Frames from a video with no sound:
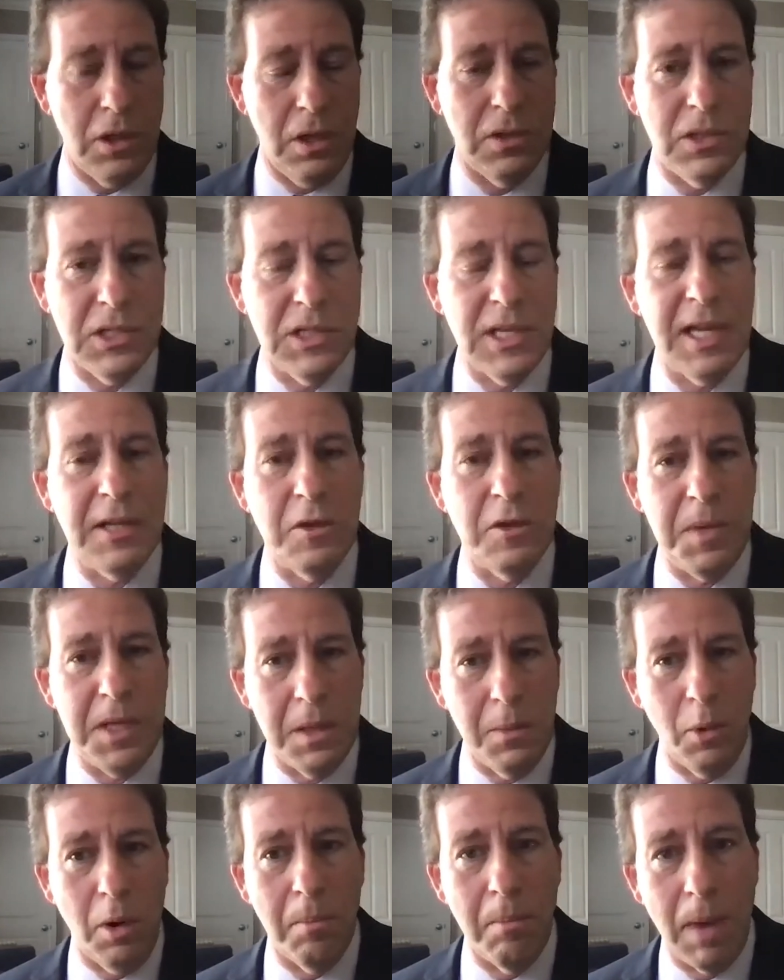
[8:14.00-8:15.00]
said to be
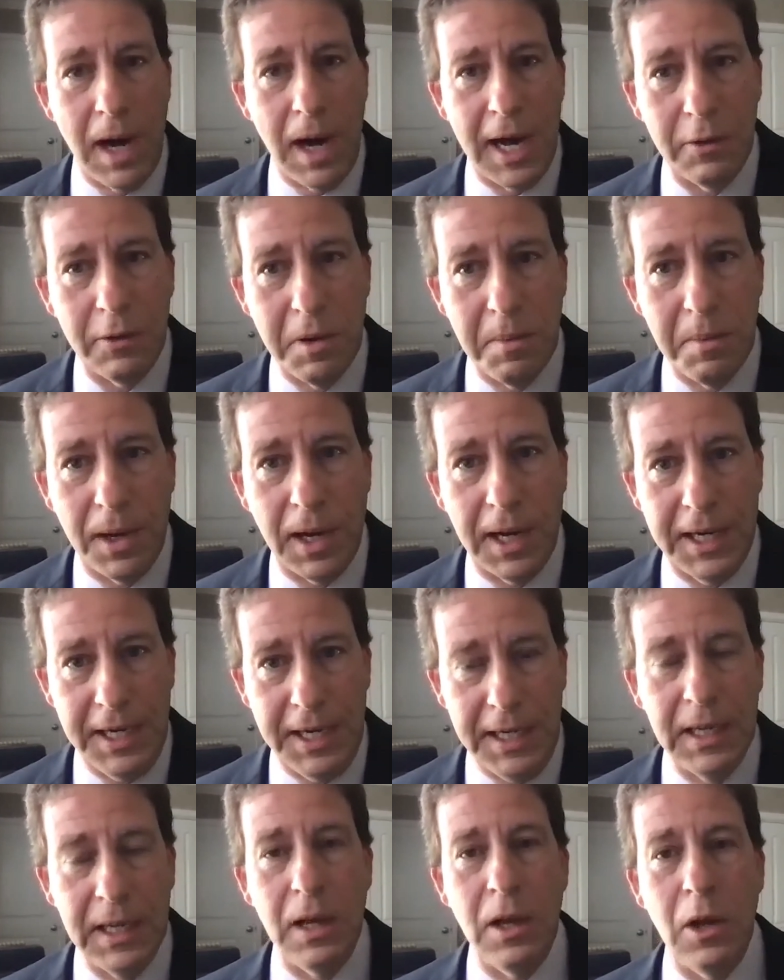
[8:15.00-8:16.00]
the more moderate
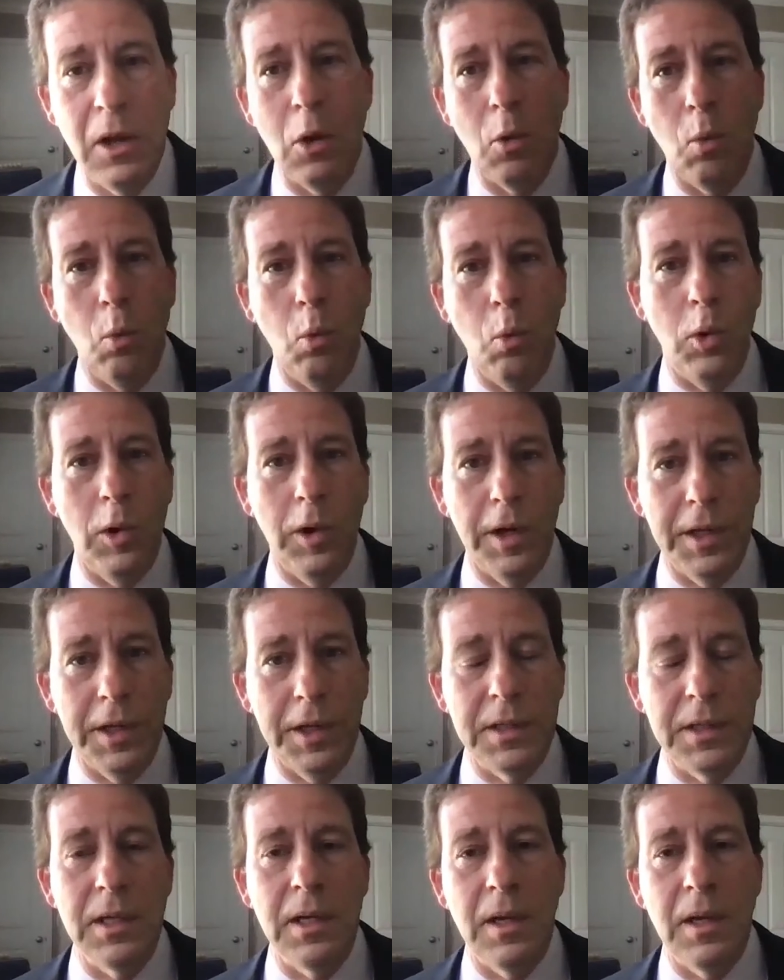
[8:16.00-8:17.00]
body,
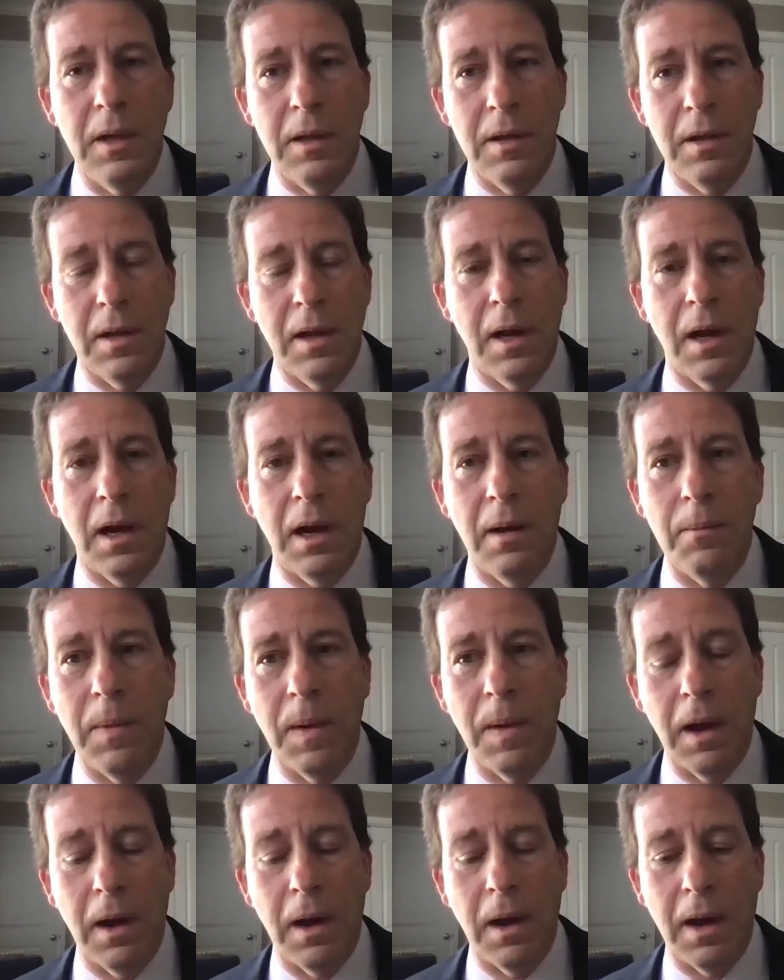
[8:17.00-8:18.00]
would
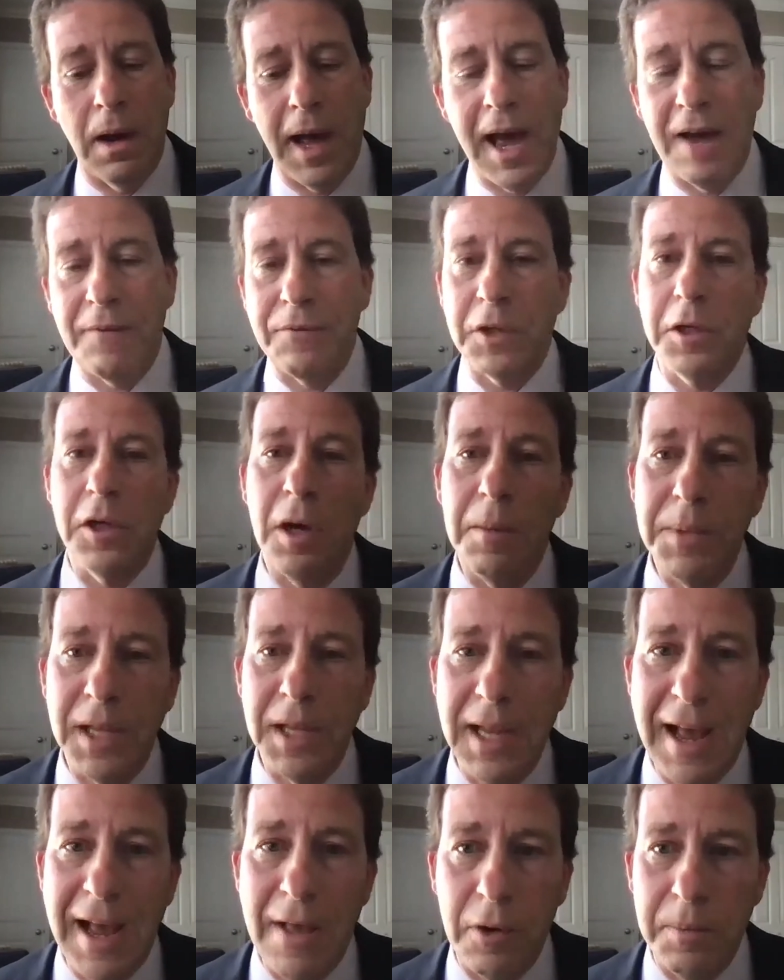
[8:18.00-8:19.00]
have to come
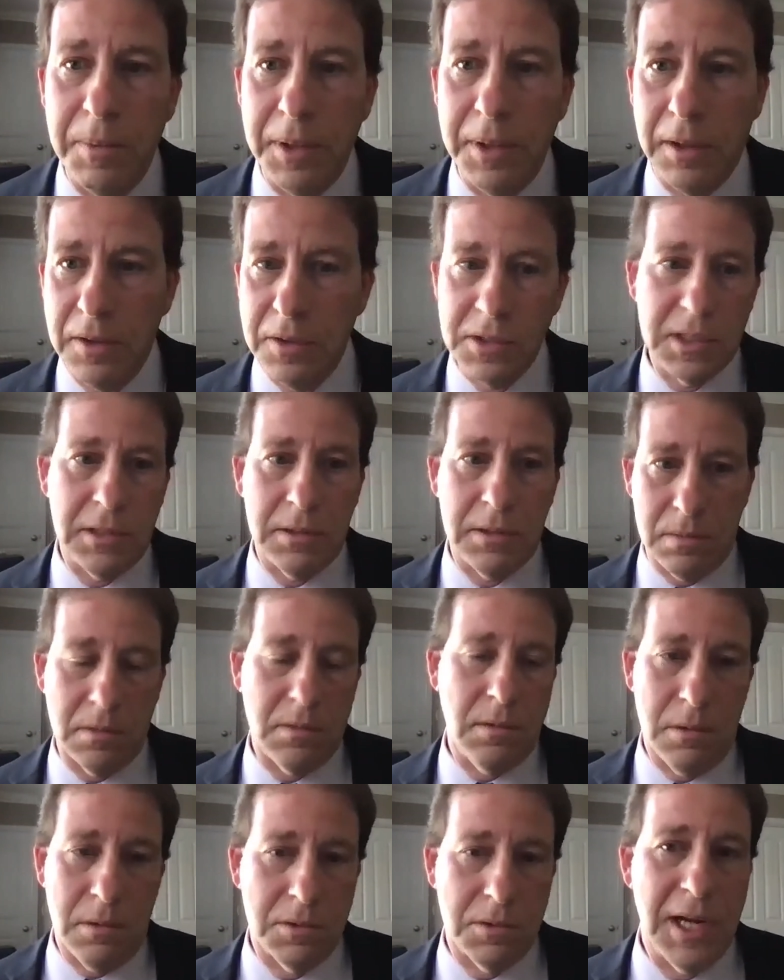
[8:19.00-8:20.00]
together because
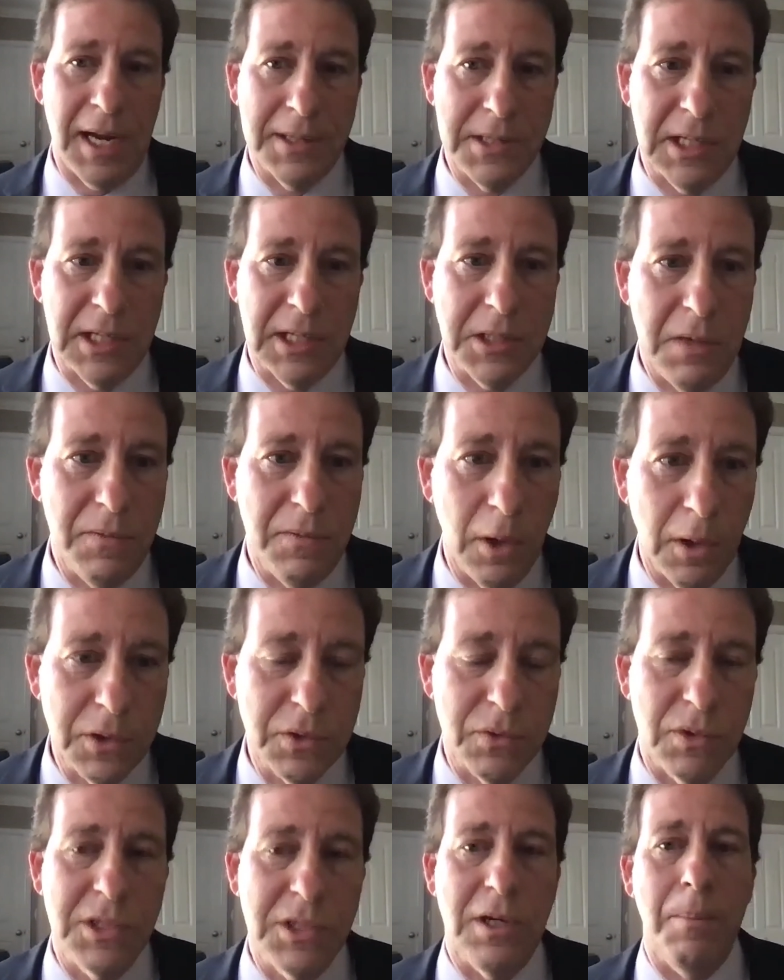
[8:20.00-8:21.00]
there's not 60
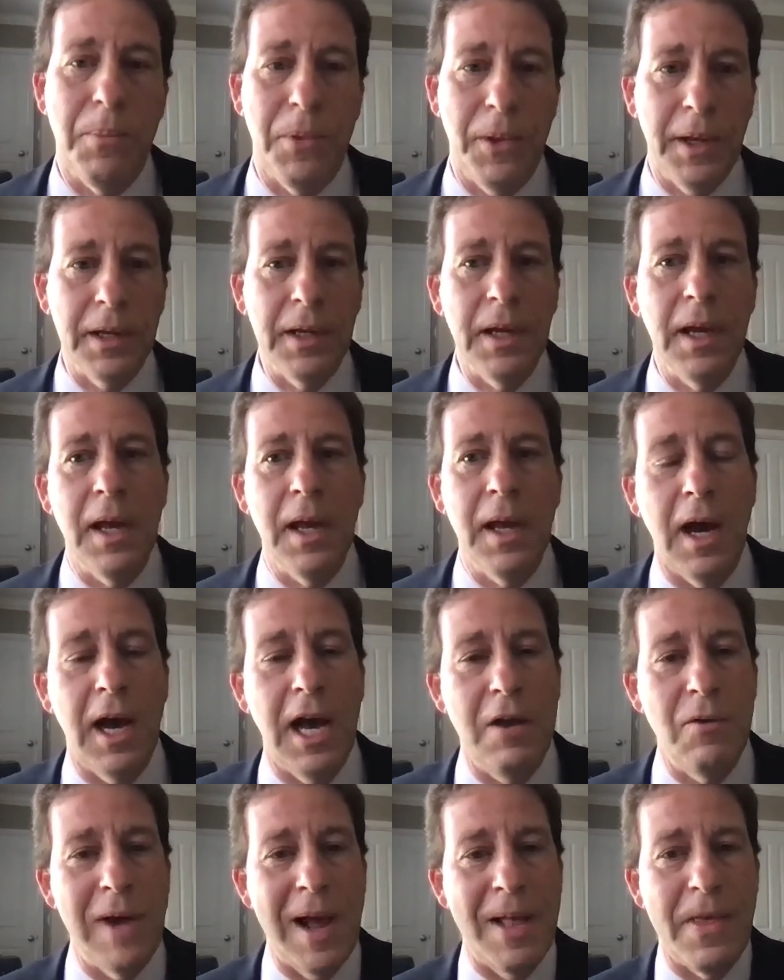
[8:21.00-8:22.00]
votes for something.
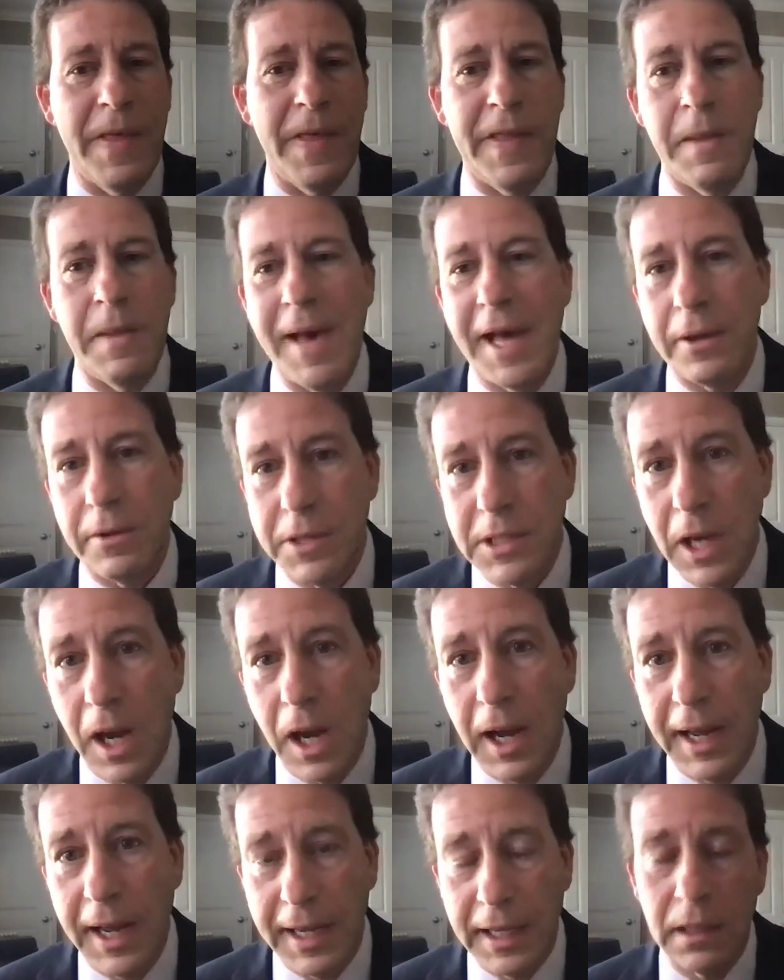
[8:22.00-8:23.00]
And rather than the matter
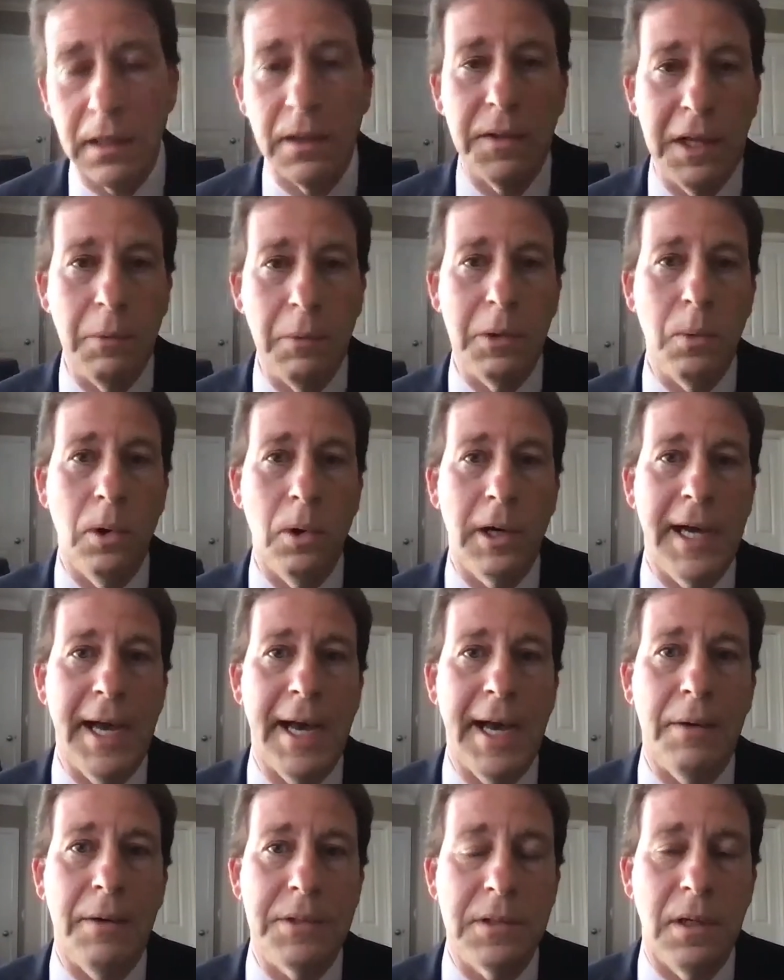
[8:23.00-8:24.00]
dying, they would work
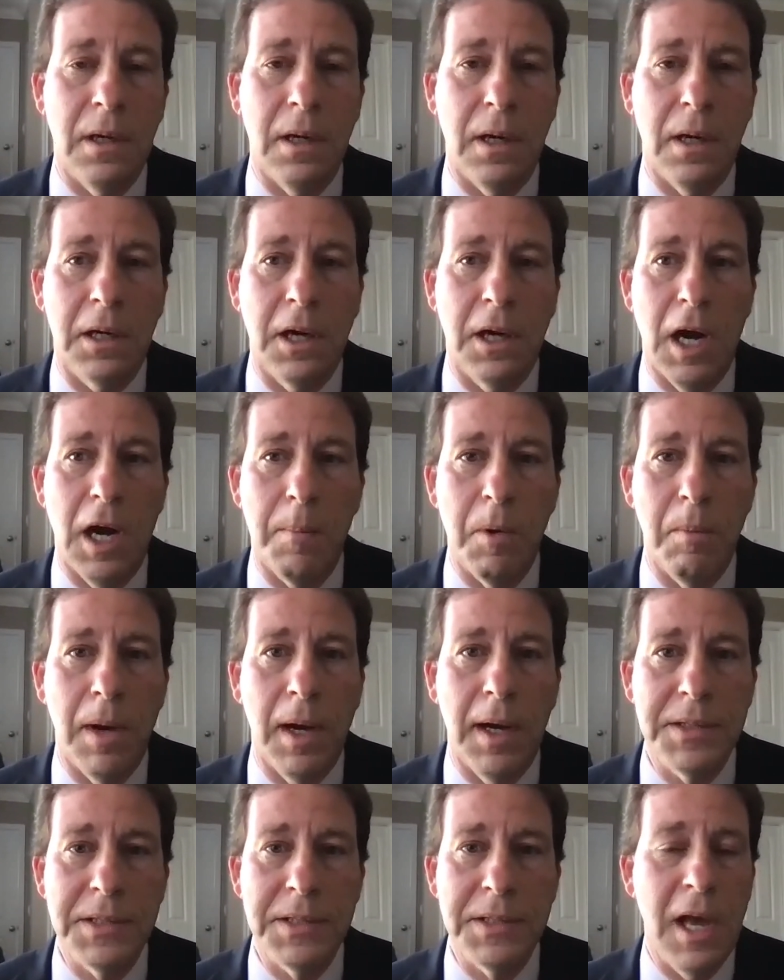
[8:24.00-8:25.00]
out a
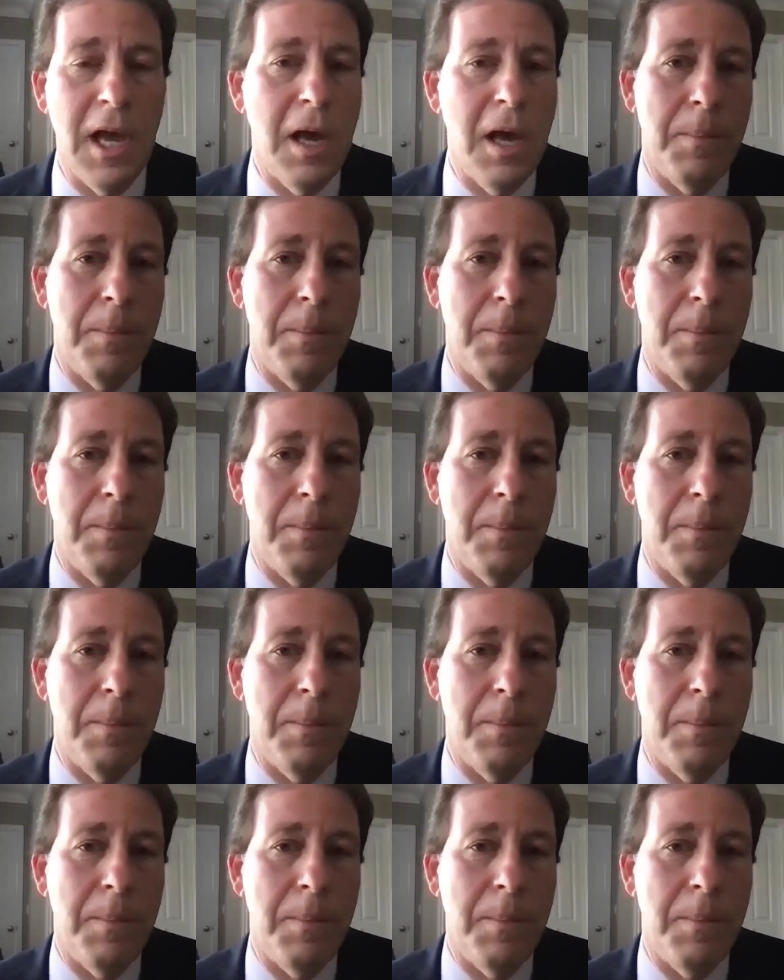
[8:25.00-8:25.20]
compromise.